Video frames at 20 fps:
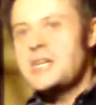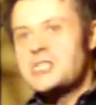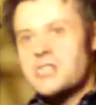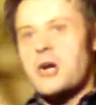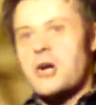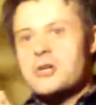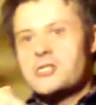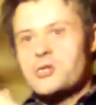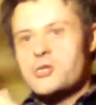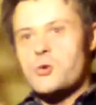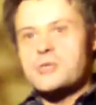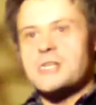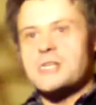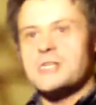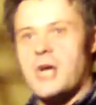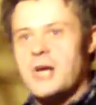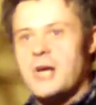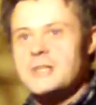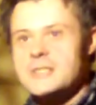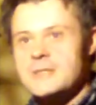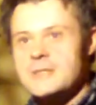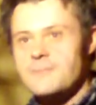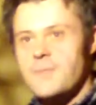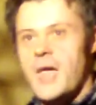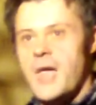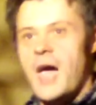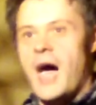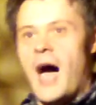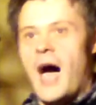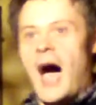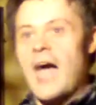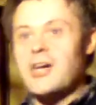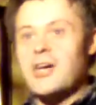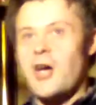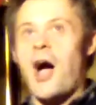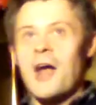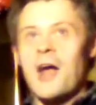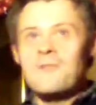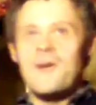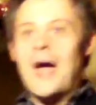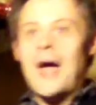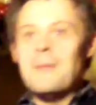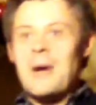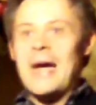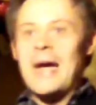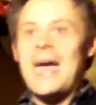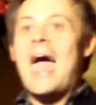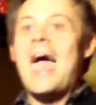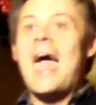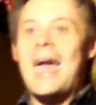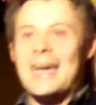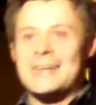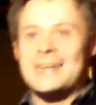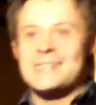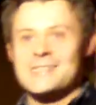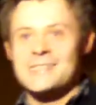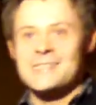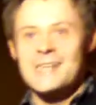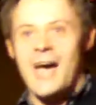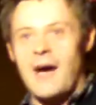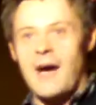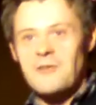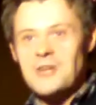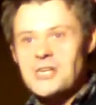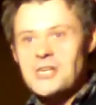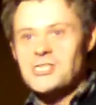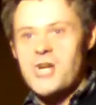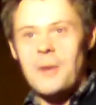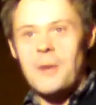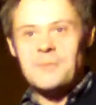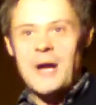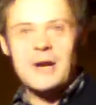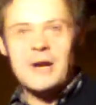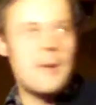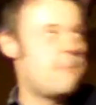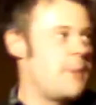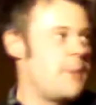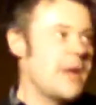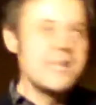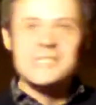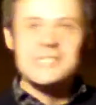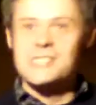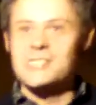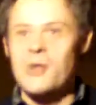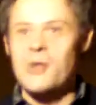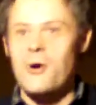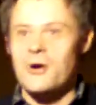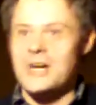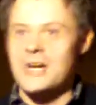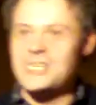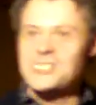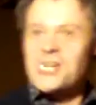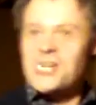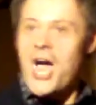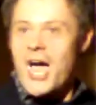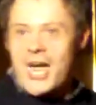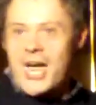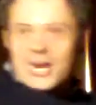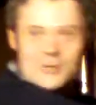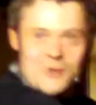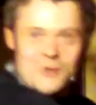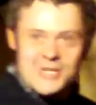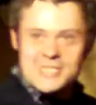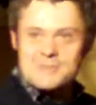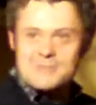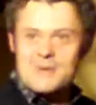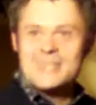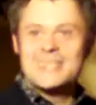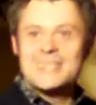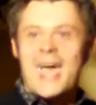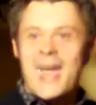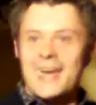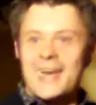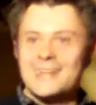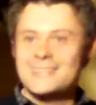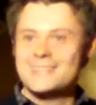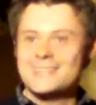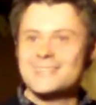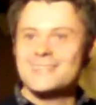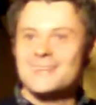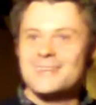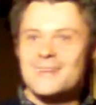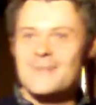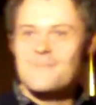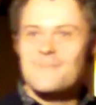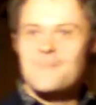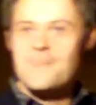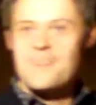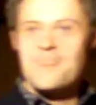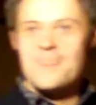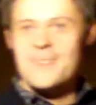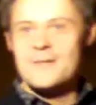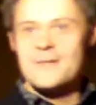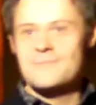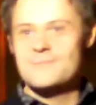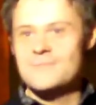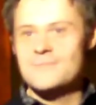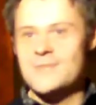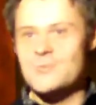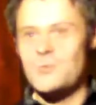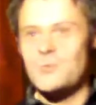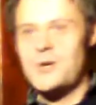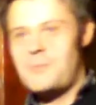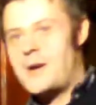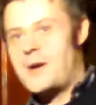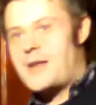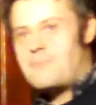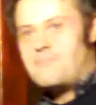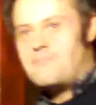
tugged George's hood. "I can't find my axe! I've got to chop down a beanstalk! A giant wants me dead!" "There's one about a